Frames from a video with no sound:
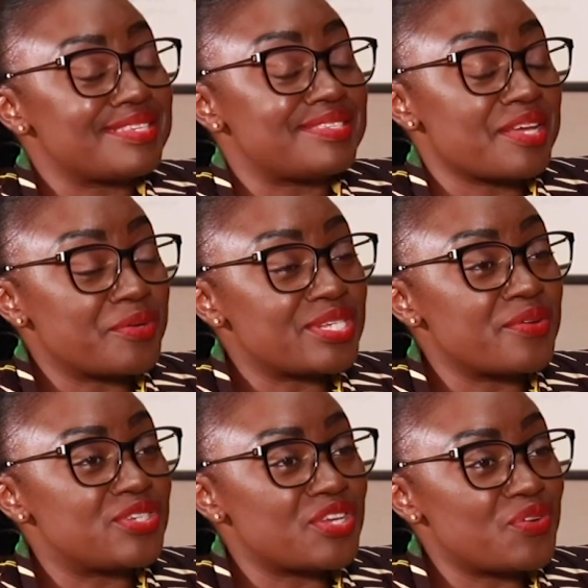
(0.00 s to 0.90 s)
The
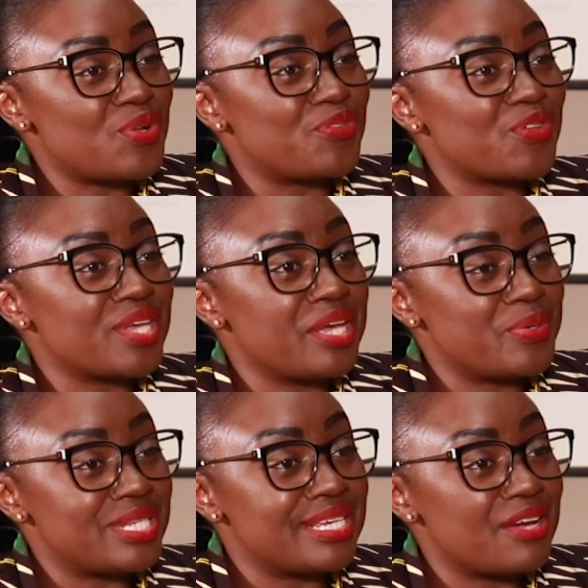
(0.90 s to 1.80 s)
Secretary General for the
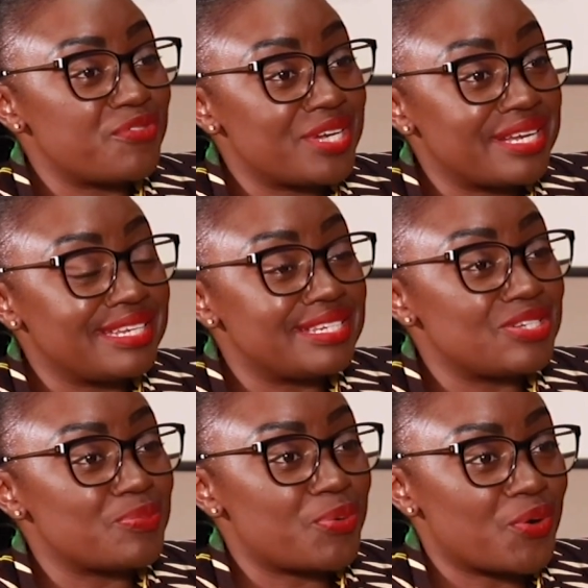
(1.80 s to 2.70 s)
Equity Africa
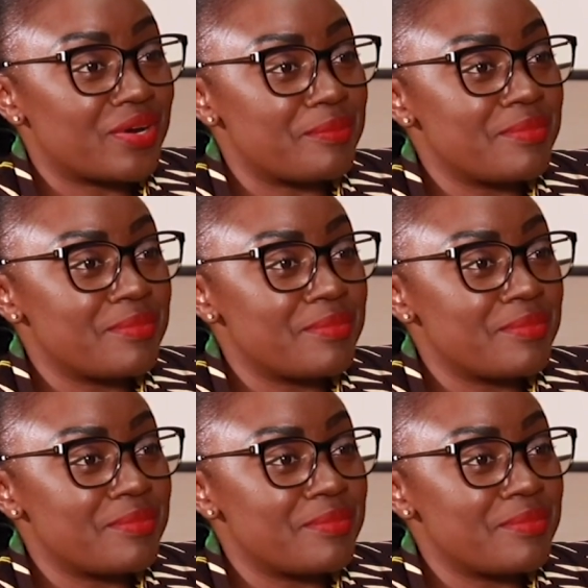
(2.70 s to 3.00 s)
Leadership Program.